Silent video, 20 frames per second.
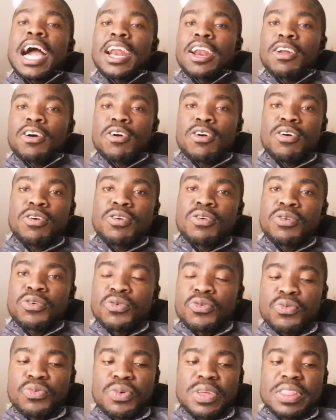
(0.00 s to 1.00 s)
along
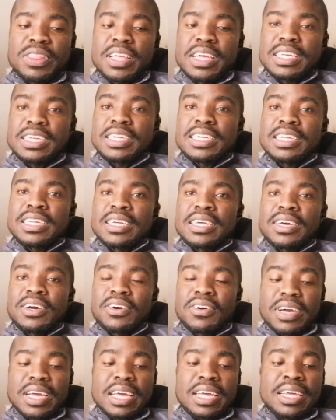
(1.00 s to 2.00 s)
with it.
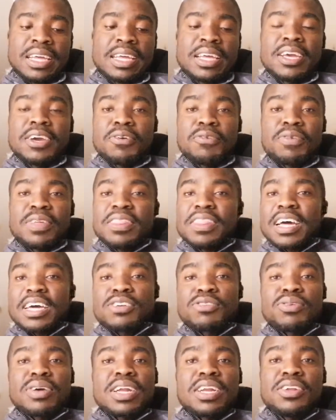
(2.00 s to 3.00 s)
Okay, with
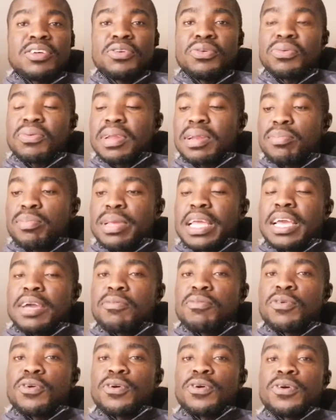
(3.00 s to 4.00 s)
that one you will be
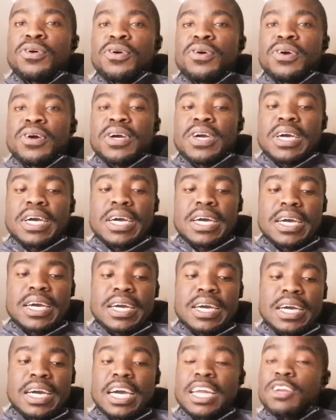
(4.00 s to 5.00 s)
able
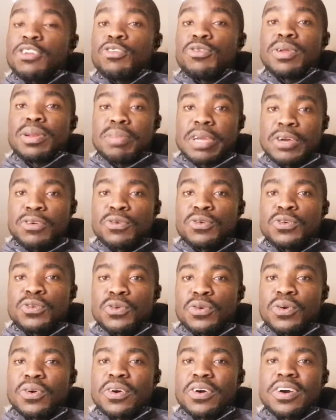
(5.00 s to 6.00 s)
and you will be good
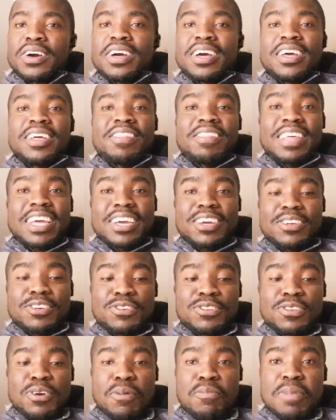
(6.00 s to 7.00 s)
to go. Thank
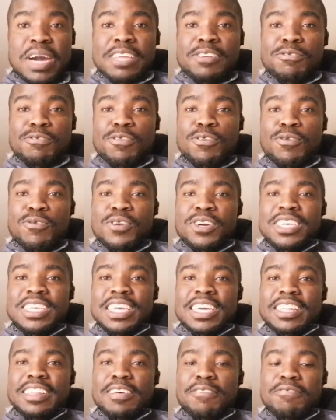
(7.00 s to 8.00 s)
you so much for
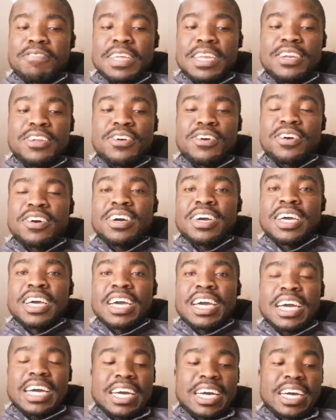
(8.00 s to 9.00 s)
watching the video.
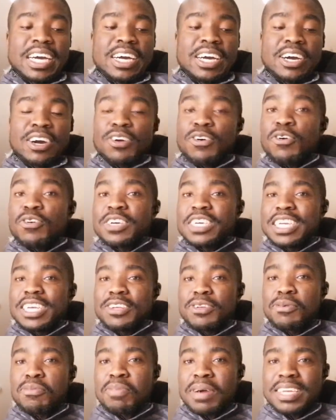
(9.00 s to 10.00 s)

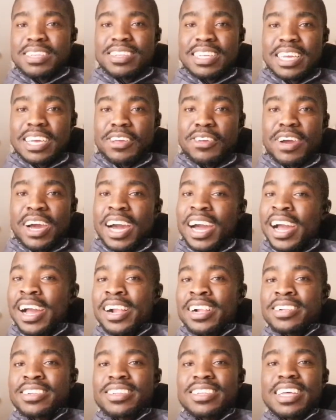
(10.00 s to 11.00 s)
Continue passing your
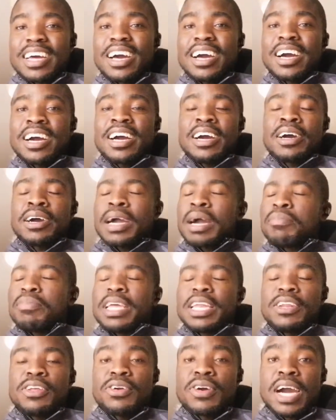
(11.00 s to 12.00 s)
IELTS,
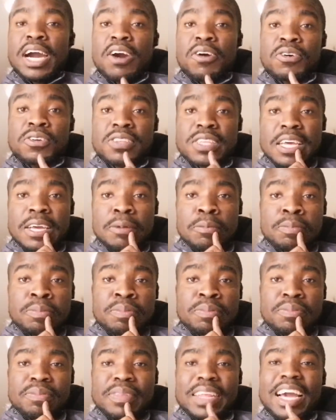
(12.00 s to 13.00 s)
your OSCE,
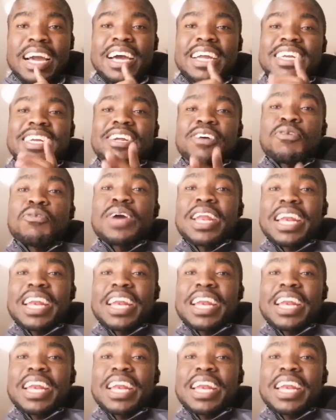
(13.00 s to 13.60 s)
and